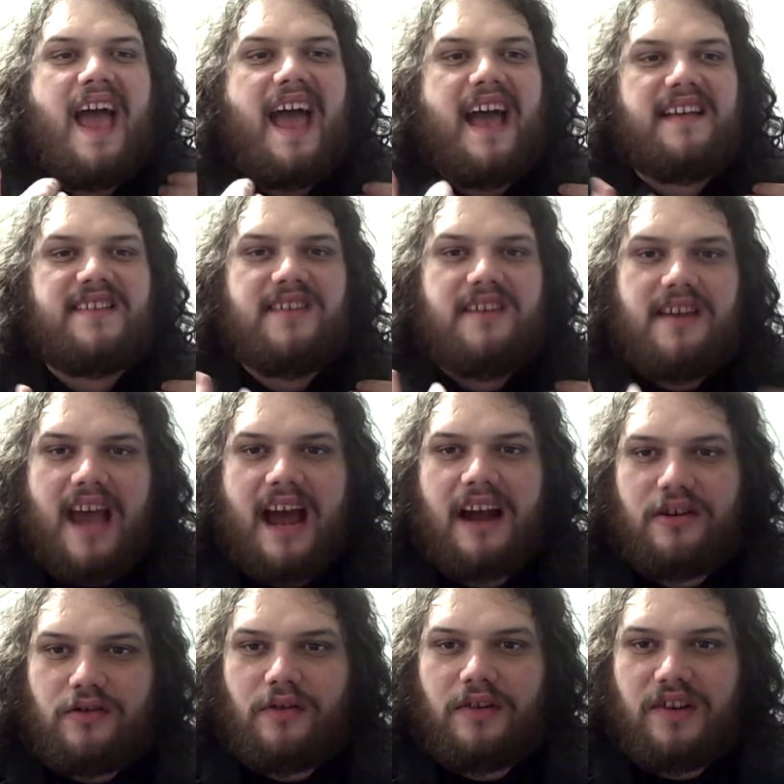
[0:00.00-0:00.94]
as
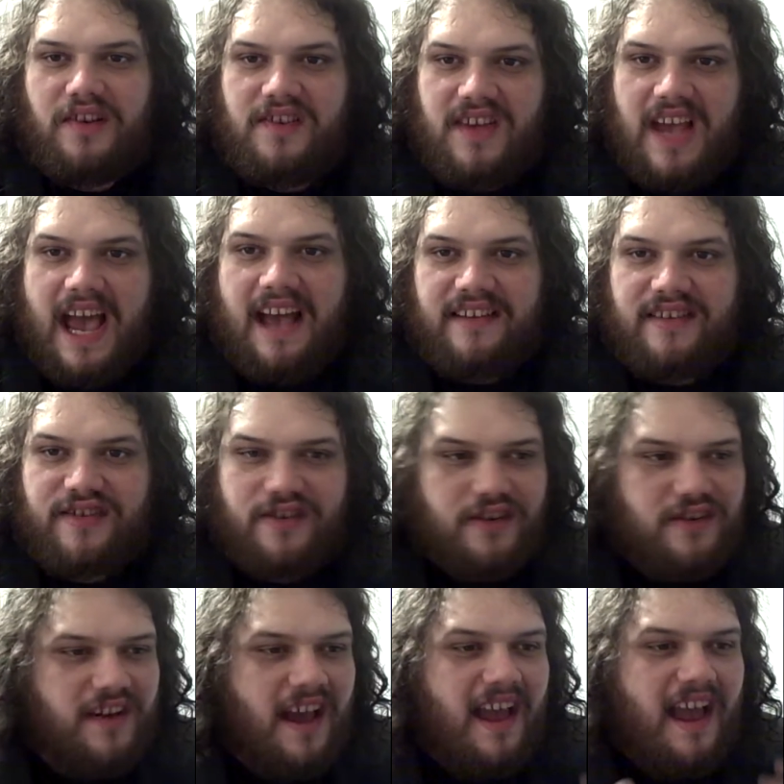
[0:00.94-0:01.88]
natural
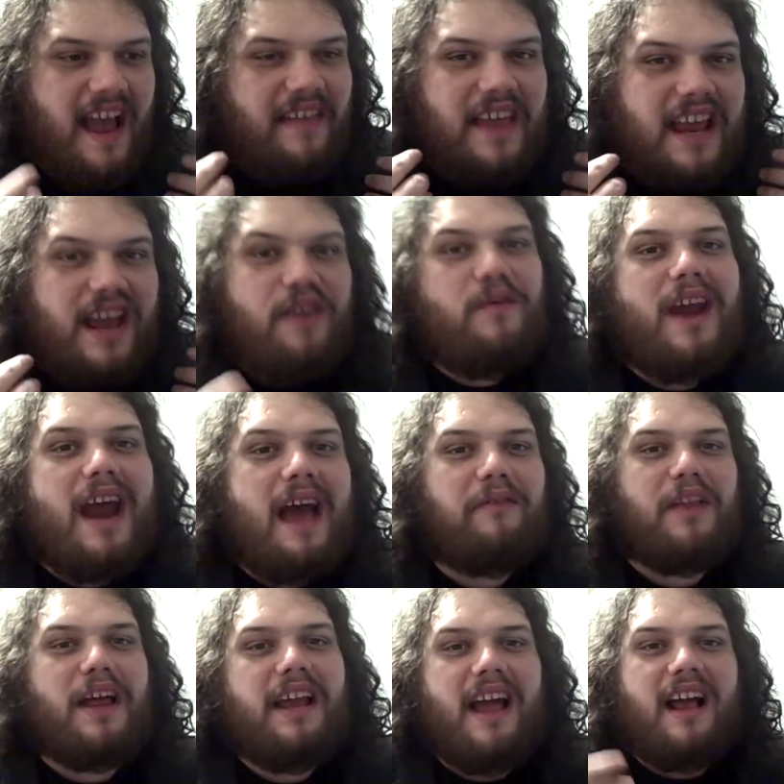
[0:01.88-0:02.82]
disasters. And they even
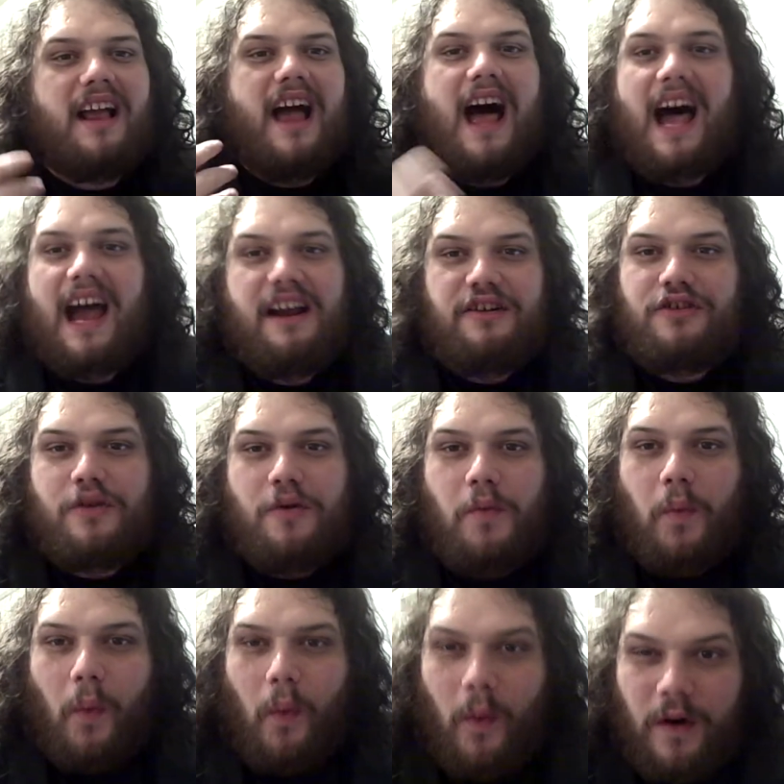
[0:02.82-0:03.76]
have like a kaiju
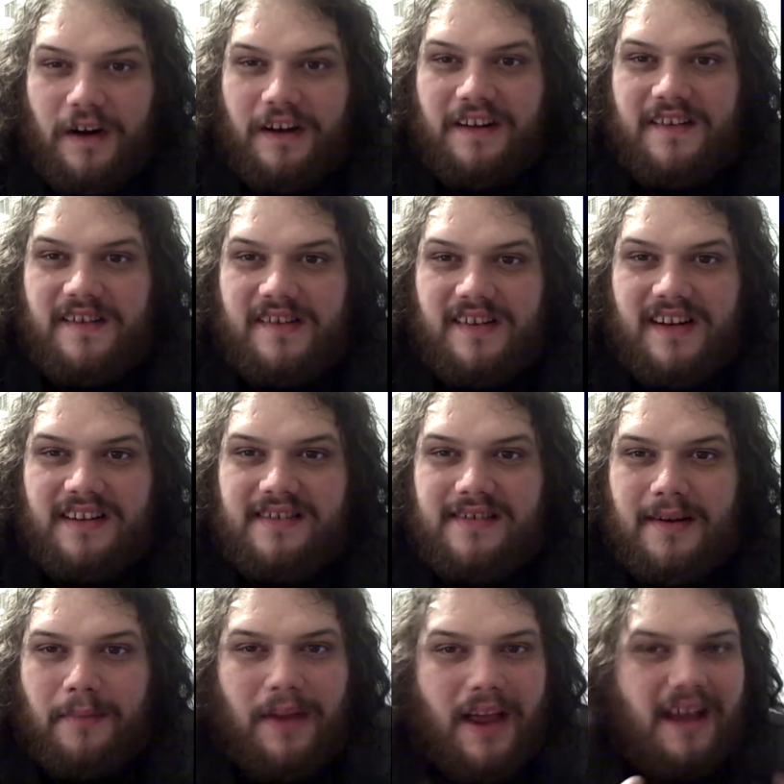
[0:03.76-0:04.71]
warning
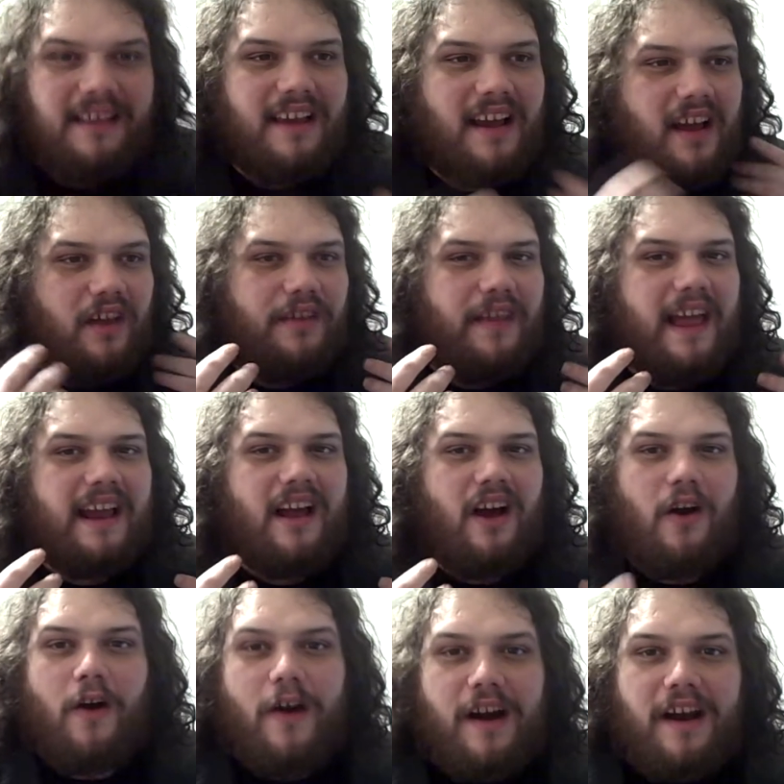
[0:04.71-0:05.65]
system, like
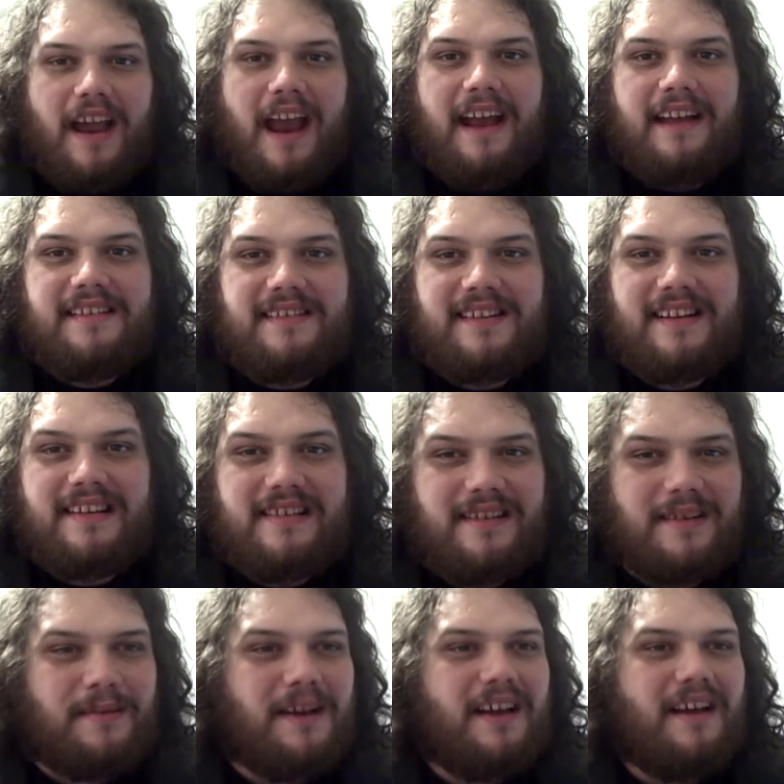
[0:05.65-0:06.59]
a hurricane
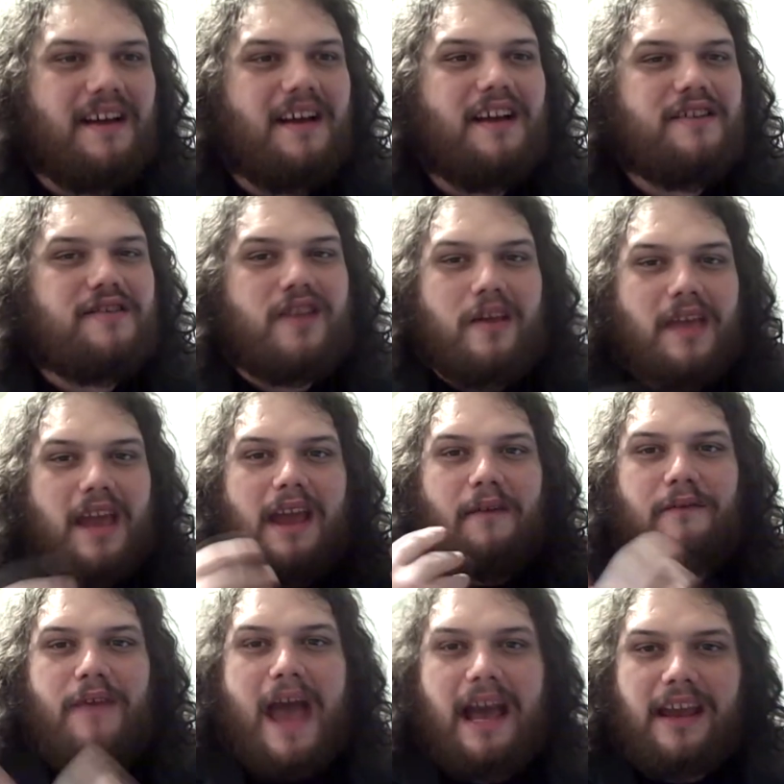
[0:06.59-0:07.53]
system. So they
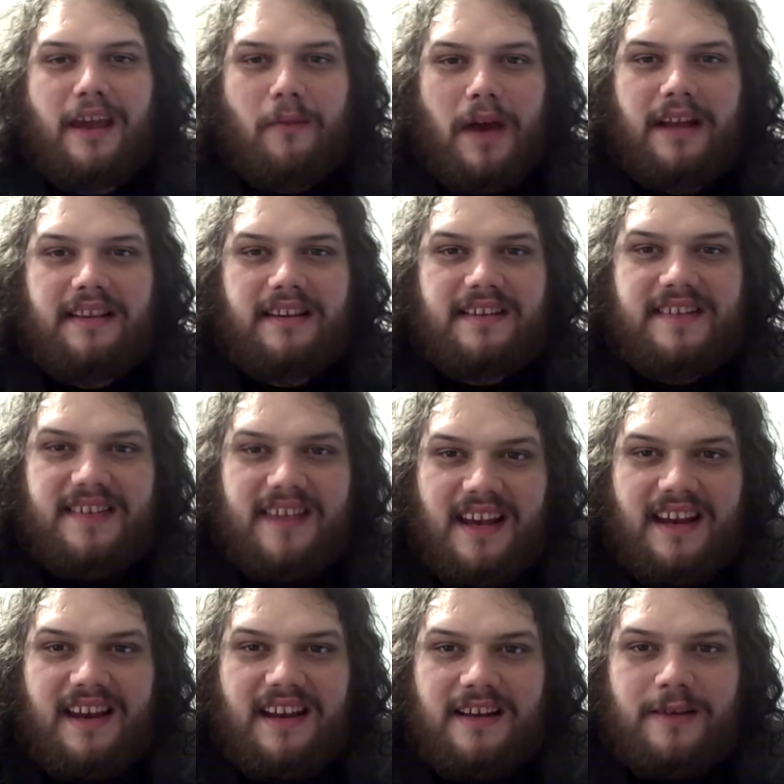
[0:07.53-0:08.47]
evacuate the
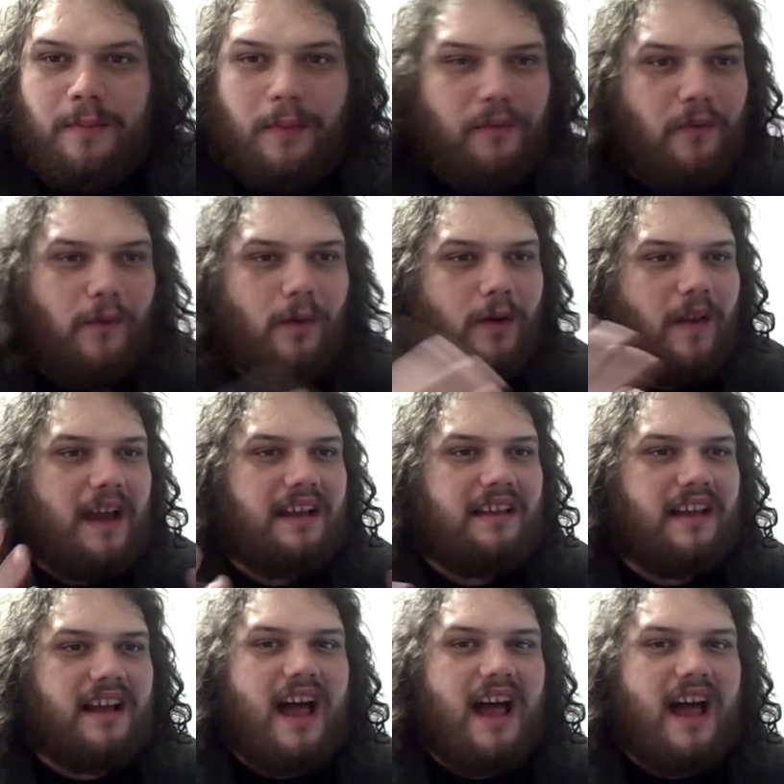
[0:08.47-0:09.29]
cities before like the